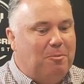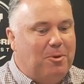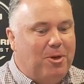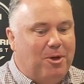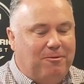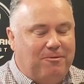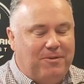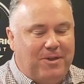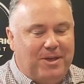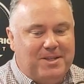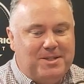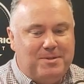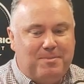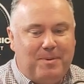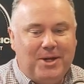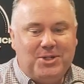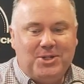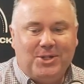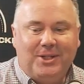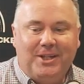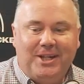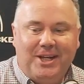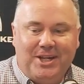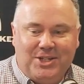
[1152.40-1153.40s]
Todd Murphy, a
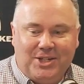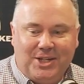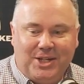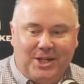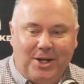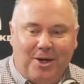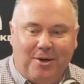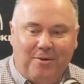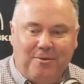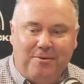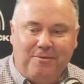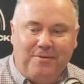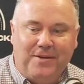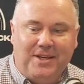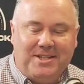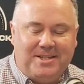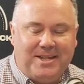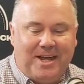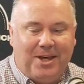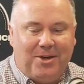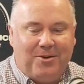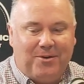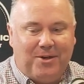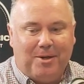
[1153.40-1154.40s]
special edition of the Vic
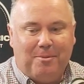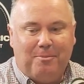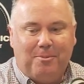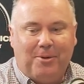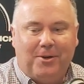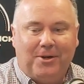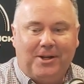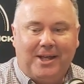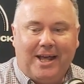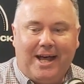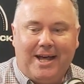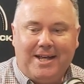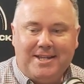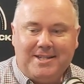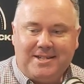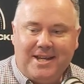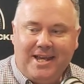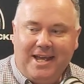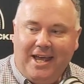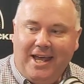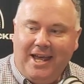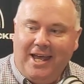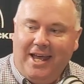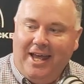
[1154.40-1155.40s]
State Cricket Podcast.
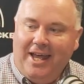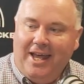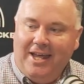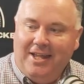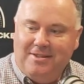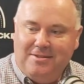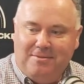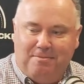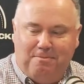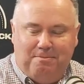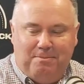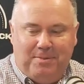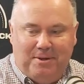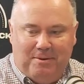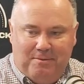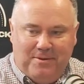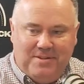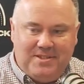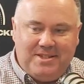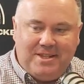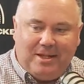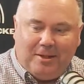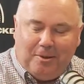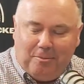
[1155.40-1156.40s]
It's a bit
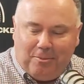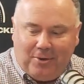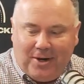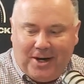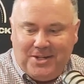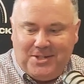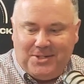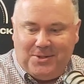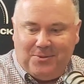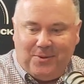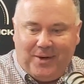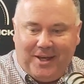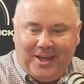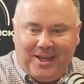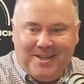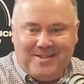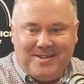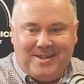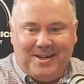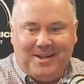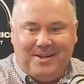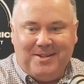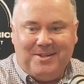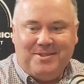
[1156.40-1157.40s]
of a celebration week,
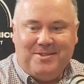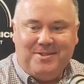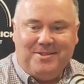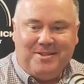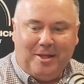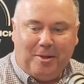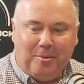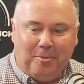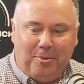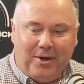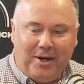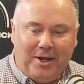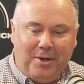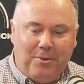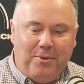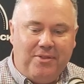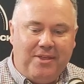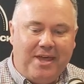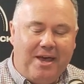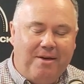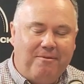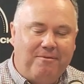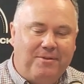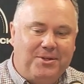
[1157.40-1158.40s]
isn't it? Celebrating
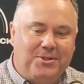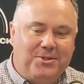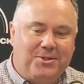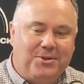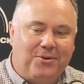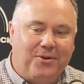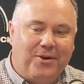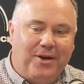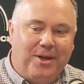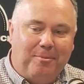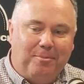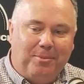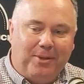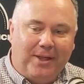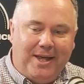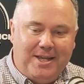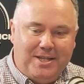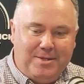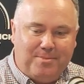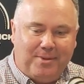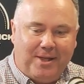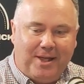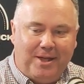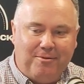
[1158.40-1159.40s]
with our Victorian
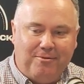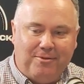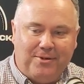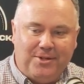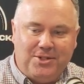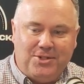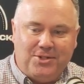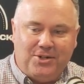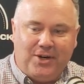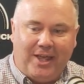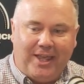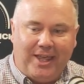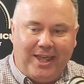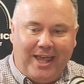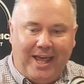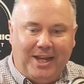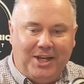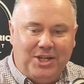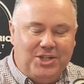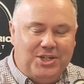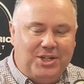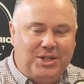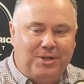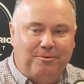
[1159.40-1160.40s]
players playing for Australia
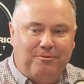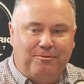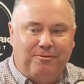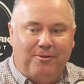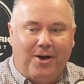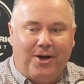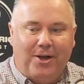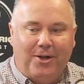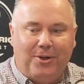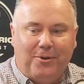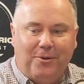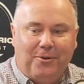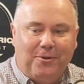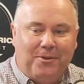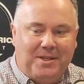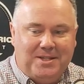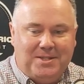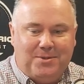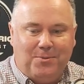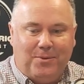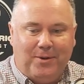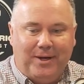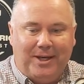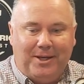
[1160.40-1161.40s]
and a Shield final
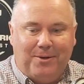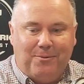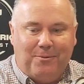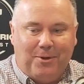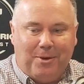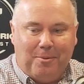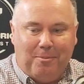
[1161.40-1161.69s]
this week.